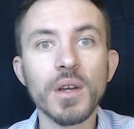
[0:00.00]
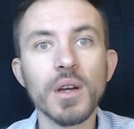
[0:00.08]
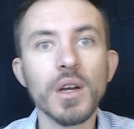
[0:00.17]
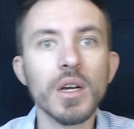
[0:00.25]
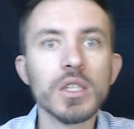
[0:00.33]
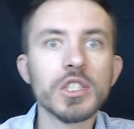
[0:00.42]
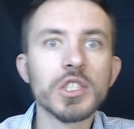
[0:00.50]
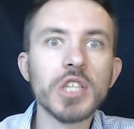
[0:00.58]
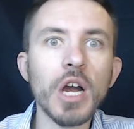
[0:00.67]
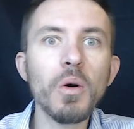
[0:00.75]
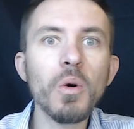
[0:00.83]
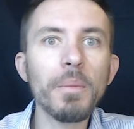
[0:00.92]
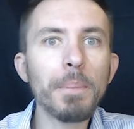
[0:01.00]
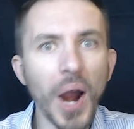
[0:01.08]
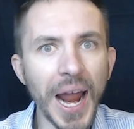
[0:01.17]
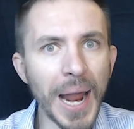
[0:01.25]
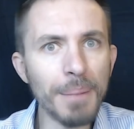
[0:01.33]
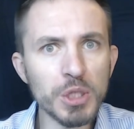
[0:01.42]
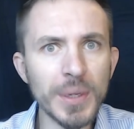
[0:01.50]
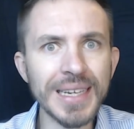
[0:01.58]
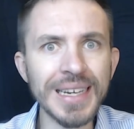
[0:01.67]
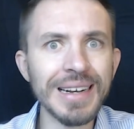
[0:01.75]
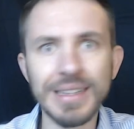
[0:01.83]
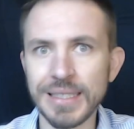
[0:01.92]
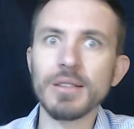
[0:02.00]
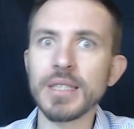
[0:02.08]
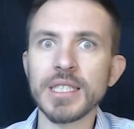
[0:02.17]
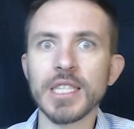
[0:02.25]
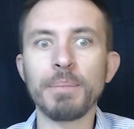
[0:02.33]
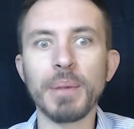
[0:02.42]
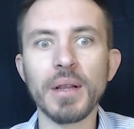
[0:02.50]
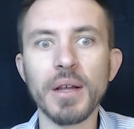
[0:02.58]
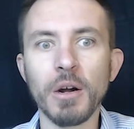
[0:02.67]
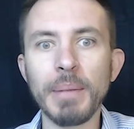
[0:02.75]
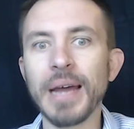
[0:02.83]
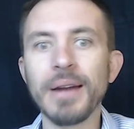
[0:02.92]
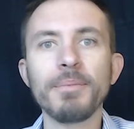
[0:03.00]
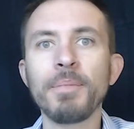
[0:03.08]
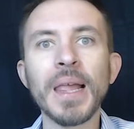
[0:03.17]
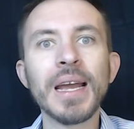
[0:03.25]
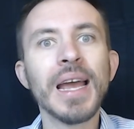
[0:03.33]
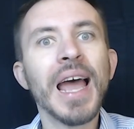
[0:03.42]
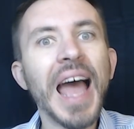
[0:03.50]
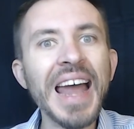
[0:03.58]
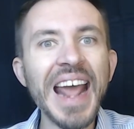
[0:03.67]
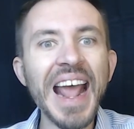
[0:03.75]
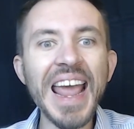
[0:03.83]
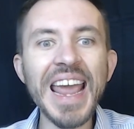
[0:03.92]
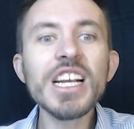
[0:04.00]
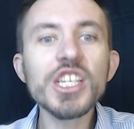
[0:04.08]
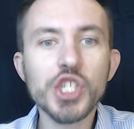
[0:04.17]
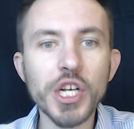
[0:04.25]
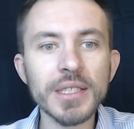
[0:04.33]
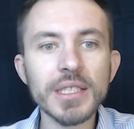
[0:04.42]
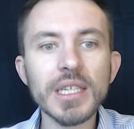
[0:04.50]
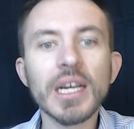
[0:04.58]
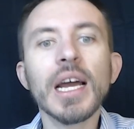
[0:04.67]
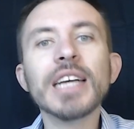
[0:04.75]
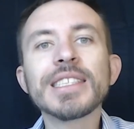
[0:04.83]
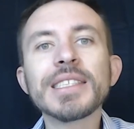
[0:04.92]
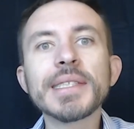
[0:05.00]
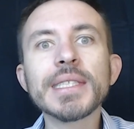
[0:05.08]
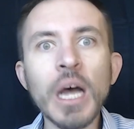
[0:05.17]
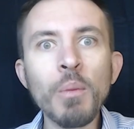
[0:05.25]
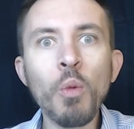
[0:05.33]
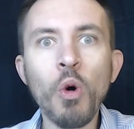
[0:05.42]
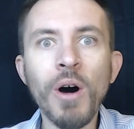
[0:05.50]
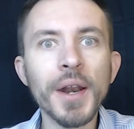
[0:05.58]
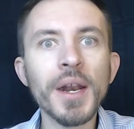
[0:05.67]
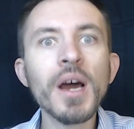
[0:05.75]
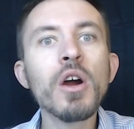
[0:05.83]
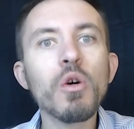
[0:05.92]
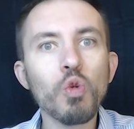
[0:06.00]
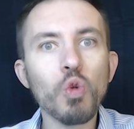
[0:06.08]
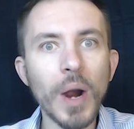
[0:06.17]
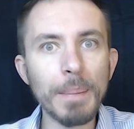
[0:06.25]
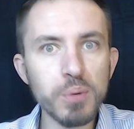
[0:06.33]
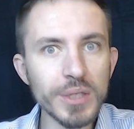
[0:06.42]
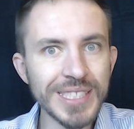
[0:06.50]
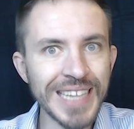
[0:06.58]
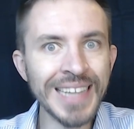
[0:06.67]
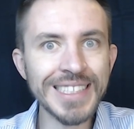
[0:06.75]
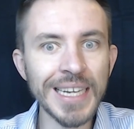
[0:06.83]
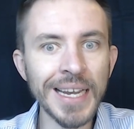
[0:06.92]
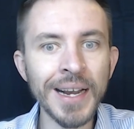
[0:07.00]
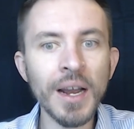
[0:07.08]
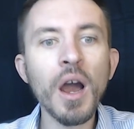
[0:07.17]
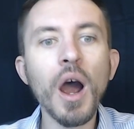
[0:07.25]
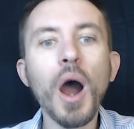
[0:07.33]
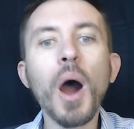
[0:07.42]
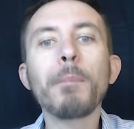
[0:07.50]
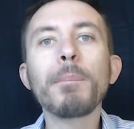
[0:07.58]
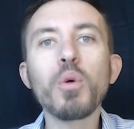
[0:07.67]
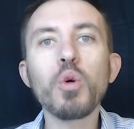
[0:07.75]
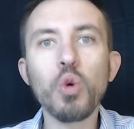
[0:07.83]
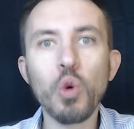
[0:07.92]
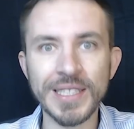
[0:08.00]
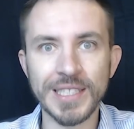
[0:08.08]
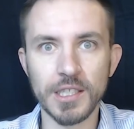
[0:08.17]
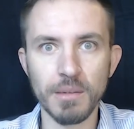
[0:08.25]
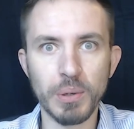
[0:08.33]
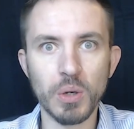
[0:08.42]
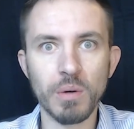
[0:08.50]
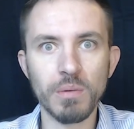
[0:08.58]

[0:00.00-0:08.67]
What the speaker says: So perhaps we can clear this up a little bit. An agent is someone representing a principal.